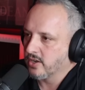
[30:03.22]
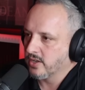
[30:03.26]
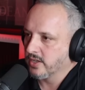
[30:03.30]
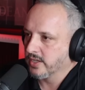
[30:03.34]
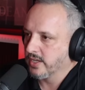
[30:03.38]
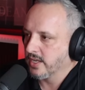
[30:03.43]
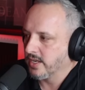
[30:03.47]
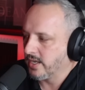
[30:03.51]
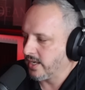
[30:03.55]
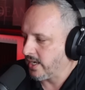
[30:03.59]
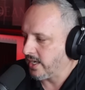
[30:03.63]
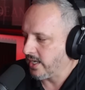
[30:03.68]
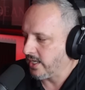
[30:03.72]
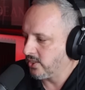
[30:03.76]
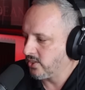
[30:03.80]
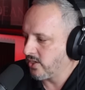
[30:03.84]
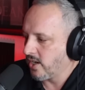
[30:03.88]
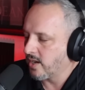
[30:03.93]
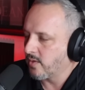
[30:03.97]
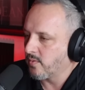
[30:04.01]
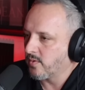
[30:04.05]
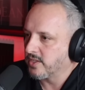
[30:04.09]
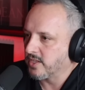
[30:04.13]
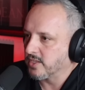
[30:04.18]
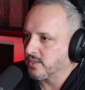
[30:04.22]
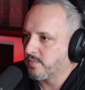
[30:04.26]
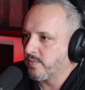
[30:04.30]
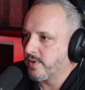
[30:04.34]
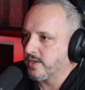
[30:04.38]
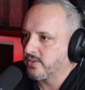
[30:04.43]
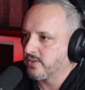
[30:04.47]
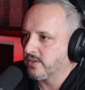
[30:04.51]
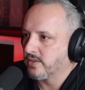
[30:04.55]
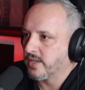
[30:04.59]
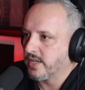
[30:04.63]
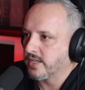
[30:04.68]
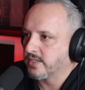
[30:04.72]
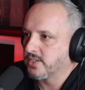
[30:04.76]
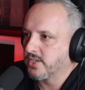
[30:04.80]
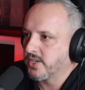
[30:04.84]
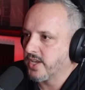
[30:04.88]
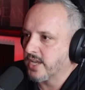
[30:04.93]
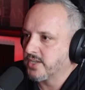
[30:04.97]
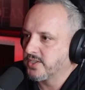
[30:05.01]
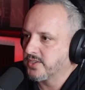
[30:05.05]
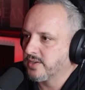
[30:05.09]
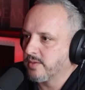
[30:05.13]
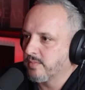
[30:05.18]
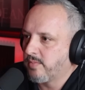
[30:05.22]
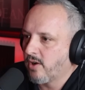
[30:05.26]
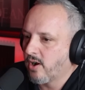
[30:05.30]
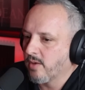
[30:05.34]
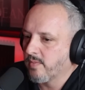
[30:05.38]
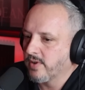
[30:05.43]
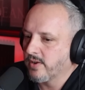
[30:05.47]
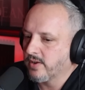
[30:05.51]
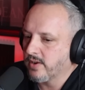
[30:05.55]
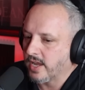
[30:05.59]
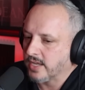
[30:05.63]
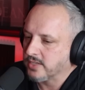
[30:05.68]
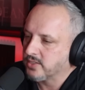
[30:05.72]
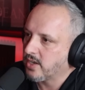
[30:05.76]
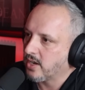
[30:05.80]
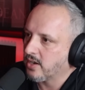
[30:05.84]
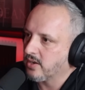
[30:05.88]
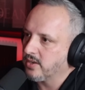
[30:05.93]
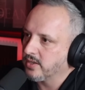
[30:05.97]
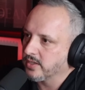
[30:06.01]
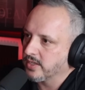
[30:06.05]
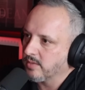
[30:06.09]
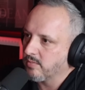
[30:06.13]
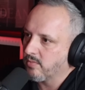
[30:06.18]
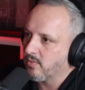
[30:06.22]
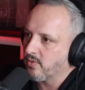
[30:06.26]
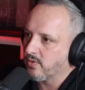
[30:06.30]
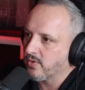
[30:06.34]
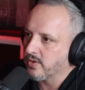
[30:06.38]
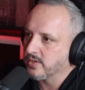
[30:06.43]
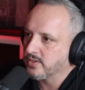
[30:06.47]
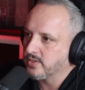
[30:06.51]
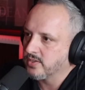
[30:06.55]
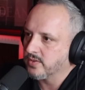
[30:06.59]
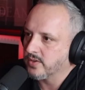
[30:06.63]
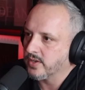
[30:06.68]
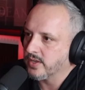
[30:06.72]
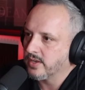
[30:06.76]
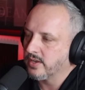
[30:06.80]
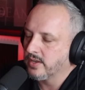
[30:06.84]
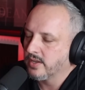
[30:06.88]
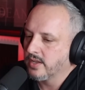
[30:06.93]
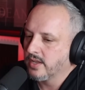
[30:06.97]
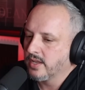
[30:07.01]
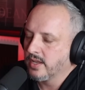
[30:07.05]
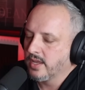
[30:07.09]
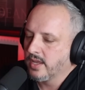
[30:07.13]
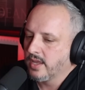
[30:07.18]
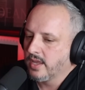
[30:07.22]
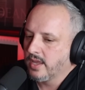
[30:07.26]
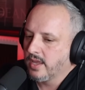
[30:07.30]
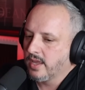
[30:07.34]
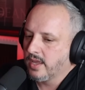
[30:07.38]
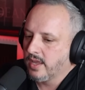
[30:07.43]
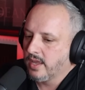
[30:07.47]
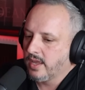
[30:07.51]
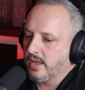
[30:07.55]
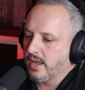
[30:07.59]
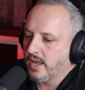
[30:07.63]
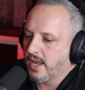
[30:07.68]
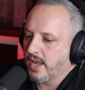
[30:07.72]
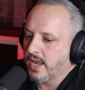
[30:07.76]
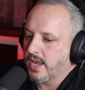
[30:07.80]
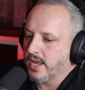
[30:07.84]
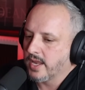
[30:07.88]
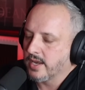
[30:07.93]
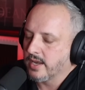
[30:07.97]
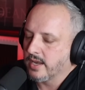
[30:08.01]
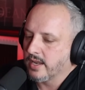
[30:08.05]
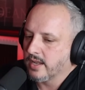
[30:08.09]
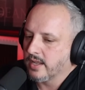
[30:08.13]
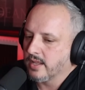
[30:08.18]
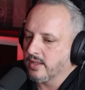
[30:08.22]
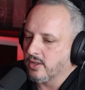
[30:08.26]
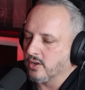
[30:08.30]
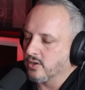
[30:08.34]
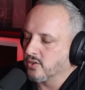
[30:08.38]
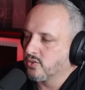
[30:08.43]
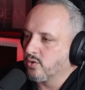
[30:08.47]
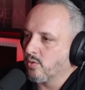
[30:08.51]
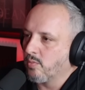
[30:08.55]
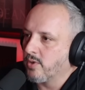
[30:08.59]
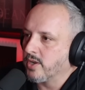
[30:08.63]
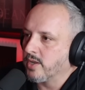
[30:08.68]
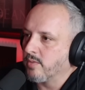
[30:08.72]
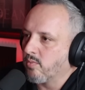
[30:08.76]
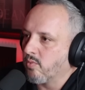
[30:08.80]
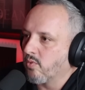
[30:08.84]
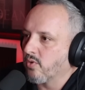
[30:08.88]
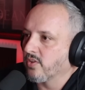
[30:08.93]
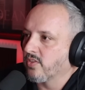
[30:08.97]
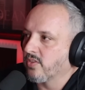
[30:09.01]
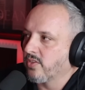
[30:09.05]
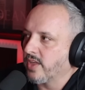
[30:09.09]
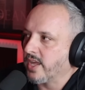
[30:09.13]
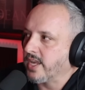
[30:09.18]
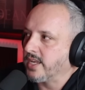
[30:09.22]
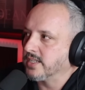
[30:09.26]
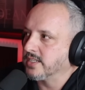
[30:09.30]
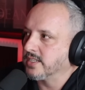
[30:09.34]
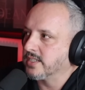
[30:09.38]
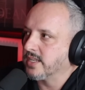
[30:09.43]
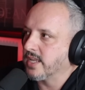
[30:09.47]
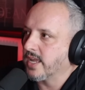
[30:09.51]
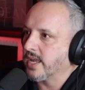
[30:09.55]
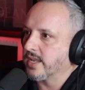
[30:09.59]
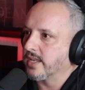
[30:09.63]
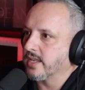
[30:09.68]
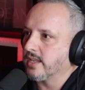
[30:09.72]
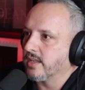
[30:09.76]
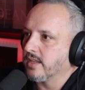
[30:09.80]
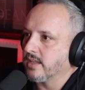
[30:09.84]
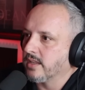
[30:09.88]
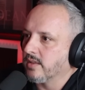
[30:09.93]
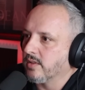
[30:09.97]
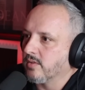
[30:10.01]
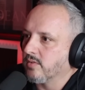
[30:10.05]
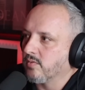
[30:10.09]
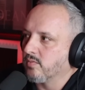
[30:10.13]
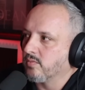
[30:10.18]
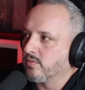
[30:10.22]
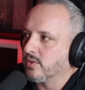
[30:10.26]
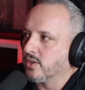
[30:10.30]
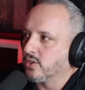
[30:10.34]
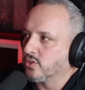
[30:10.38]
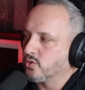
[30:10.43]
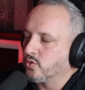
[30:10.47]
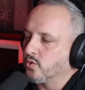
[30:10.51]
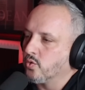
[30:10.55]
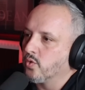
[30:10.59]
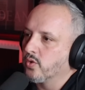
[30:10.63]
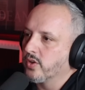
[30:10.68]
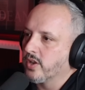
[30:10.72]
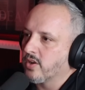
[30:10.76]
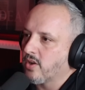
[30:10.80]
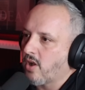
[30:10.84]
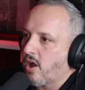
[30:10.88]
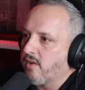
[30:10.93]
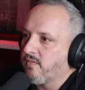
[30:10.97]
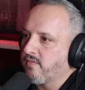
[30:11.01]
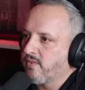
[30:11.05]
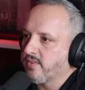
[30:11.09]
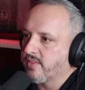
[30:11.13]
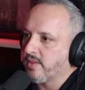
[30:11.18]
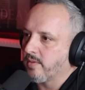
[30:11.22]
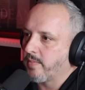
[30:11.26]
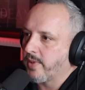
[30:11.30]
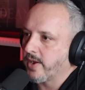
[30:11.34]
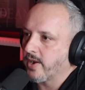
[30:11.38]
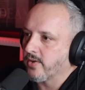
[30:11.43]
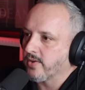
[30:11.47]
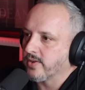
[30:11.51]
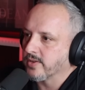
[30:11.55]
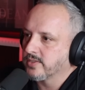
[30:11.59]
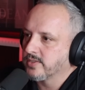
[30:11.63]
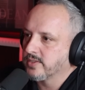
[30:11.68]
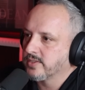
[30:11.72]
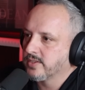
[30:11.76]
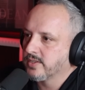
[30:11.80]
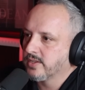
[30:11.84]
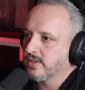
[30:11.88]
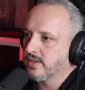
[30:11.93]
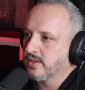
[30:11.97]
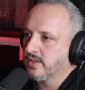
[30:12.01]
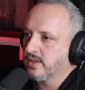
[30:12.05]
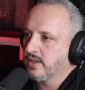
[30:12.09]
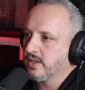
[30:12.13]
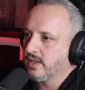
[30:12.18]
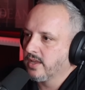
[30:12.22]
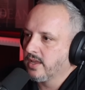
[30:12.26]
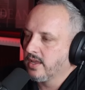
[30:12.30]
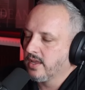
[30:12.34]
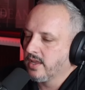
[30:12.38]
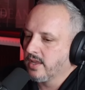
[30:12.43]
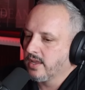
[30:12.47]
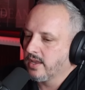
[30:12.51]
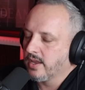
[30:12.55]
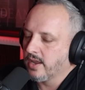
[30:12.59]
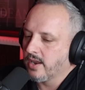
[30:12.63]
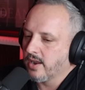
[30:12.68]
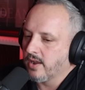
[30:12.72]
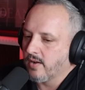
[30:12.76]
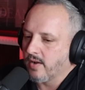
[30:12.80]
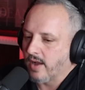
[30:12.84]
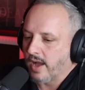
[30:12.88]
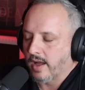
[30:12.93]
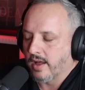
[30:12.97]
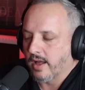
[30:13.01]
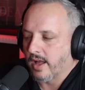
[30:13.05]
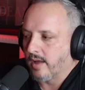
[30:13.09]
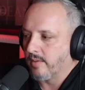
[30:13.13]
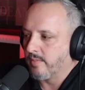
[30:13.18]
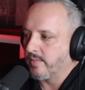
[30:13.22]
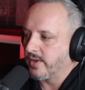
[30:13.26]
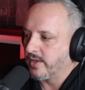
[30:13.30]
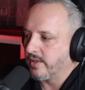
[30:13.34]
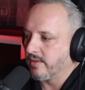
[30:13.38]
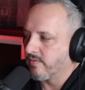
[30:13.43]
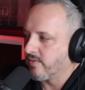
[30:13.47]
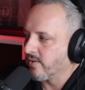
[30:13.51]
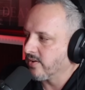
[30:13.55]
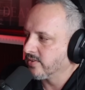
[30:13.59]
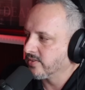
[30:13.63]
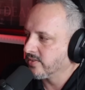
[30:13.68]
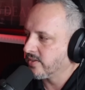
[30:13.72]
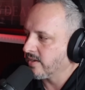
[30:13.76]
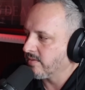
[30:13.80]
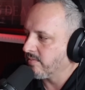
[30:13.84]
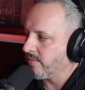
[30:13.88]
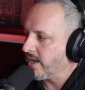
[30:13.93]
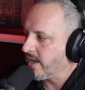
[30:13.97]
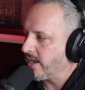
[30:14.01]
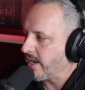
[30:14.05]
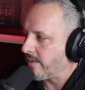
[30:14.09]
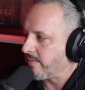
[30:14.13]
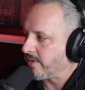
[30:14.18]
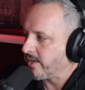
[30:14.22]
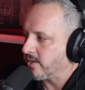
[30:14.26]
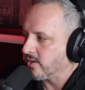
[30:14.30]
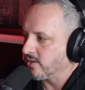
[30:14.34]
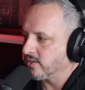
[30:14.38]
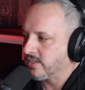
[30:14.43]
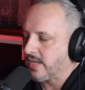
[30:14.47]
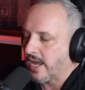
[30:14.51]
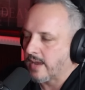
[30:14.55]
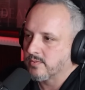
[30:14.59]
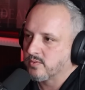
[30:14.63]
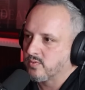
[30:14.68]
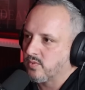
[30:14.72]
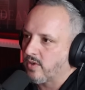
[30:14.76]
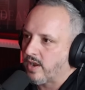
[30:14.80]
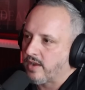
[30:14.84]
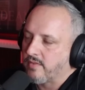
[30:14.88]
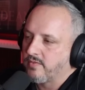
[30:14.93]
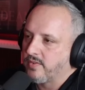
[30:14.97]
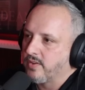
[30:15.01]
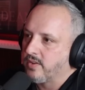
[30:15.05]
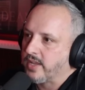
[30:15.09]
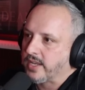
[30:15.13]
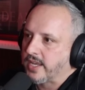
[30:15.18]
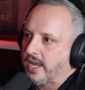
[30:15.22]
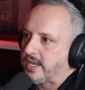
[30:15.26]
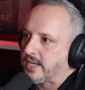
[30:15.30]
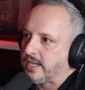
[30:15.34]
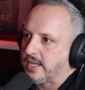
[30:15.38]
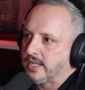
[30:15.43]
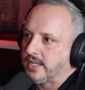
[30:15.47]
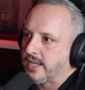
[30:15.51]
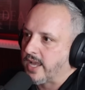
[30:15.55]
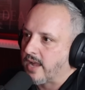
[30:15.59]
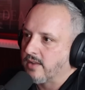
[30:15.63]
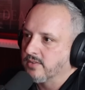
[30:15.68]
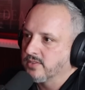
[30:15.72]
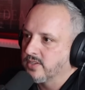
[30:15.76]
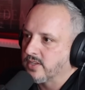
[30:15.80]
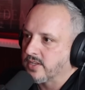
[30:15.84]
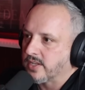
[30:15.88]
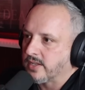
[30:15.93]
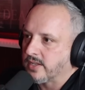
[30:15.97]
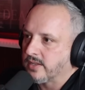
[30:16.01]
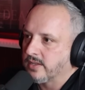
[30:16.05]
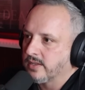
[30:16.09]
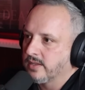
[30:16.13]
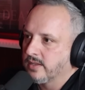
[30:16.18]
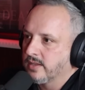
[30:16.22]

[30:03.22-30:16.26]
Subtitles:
looking, and he started with the special education department. I started looking more into it, and there's so many more things that the school can offer the parents. I'll be the first to admit. I mean, there's times where I feel like I need counseling.